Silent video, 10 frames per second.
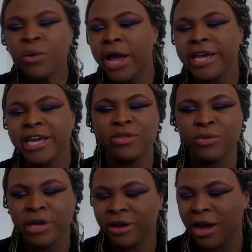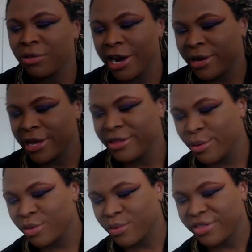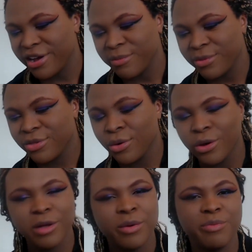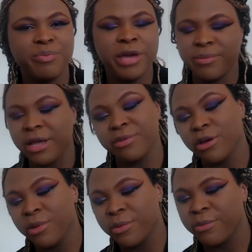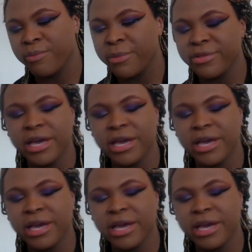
I keep doing blotting my nose with not toilet paper, but paper